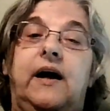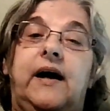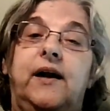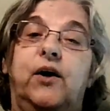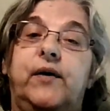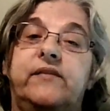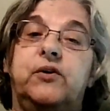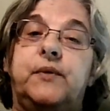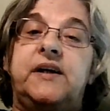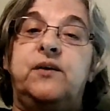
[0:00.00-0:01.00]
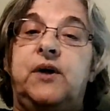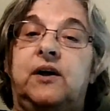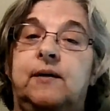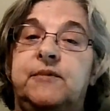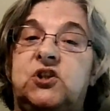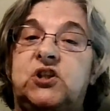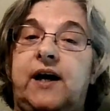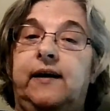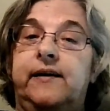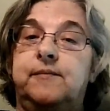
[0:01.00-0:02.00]
Hello everyone and welcome to
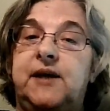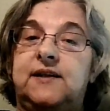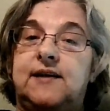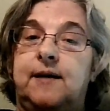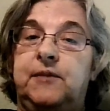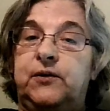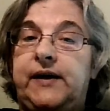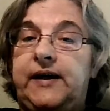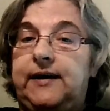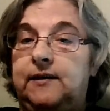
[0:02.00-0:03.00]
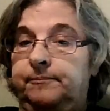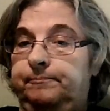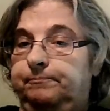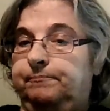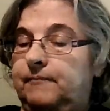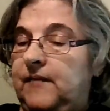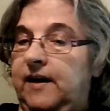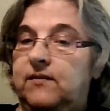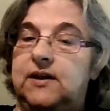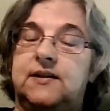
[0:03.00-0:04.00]
Chatelain Makes. I'm Lorraine.
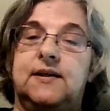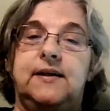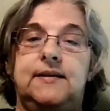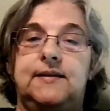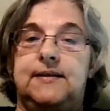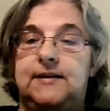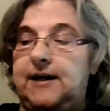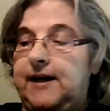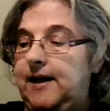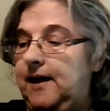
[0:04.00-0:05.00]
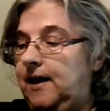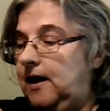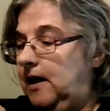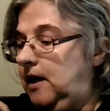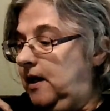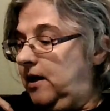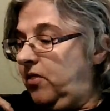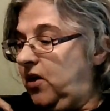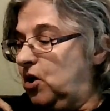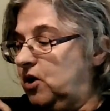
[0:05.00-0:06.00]
This is day
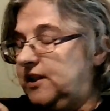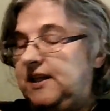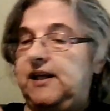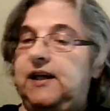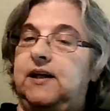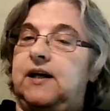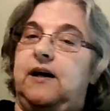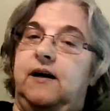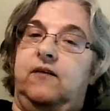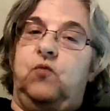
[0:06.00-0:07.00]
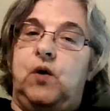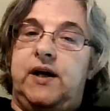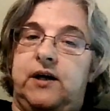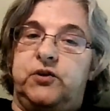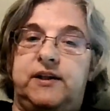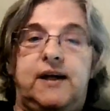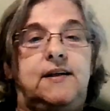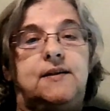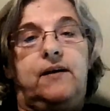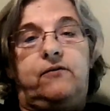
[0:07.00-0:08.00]
thirteen of one hundred
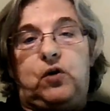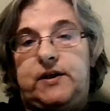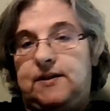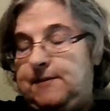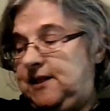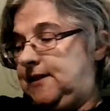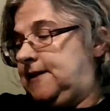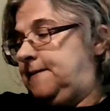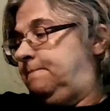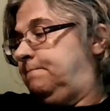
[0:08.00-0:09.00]
Days of Christmas.